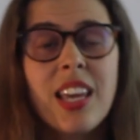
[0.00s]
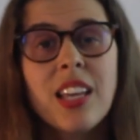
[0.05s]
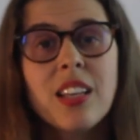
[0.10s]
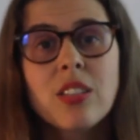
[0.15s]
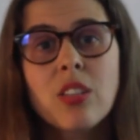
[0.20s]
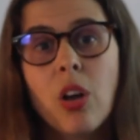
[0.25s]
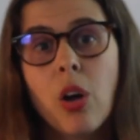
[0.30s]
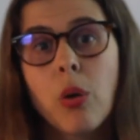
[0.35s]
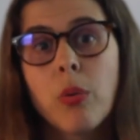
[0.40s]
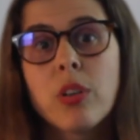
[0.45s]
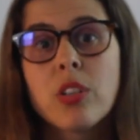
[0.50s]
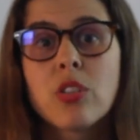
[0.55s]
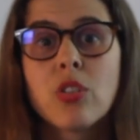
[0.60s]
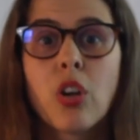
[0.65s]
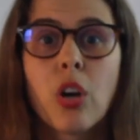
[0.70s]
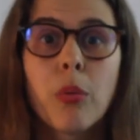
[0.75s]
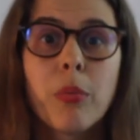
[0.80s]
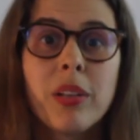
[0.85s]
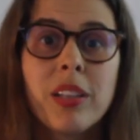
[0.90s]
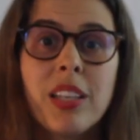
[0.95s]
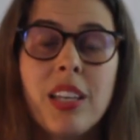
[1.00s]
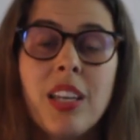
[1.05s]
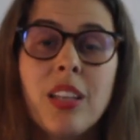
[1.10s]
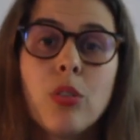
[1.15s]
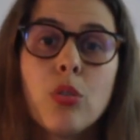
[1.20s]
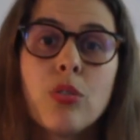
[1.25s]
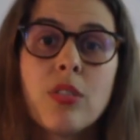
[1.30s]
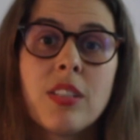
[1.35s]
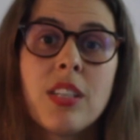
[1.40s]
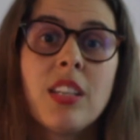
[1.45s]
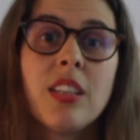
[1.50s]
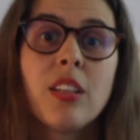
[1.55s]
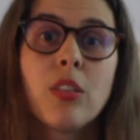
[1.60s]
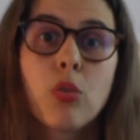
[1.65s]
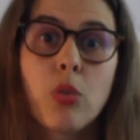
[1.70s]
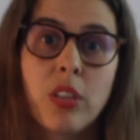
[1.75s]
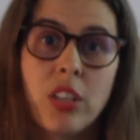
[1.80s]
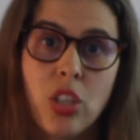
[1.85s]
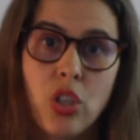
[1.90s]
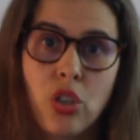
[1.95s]
is always normally to see the
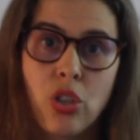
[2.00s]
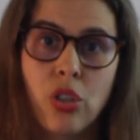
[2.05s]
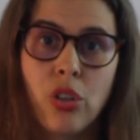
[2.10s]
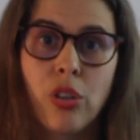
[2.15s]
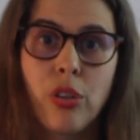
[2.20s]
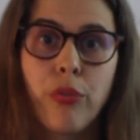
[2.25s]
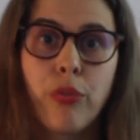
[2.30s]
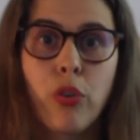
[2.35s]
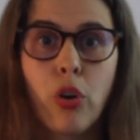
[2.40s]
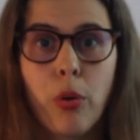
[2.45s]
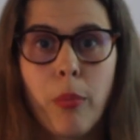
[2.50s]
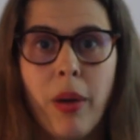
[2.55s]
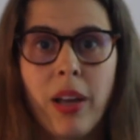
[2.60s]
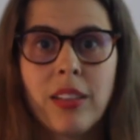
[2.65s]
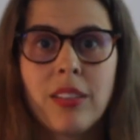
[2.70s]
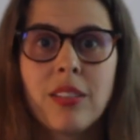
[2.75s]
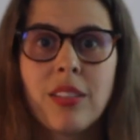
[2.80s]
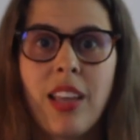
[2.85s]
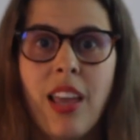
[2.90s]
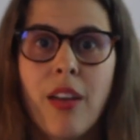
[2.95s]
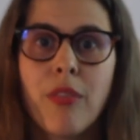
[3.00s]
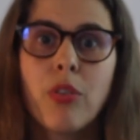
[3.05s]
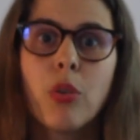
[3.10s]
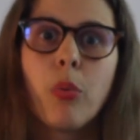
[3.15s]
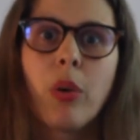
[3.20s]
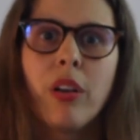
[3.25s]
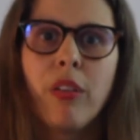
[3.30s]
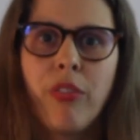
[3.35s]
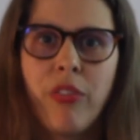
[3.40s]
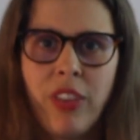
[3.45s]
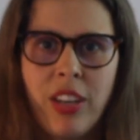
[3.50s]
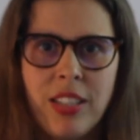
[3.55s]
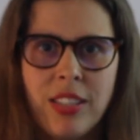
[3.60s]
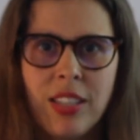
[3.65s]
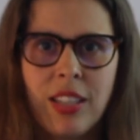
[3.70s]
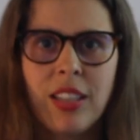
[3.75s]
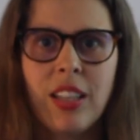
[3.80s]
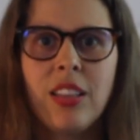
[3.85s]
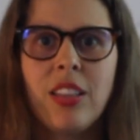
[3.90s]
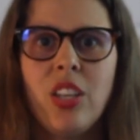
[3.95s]
traditional format, everyone
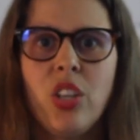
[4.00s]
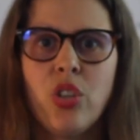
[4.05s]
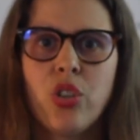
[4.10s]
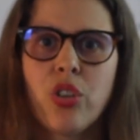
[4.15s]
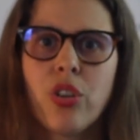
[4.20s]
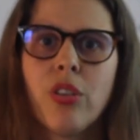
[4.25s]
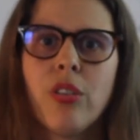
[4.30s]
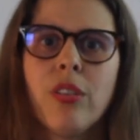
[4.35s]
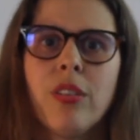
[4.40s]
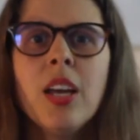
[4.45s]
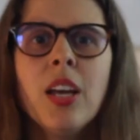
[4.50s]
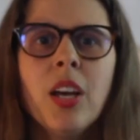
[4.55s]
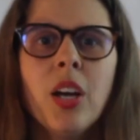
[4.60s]
facing the teacher.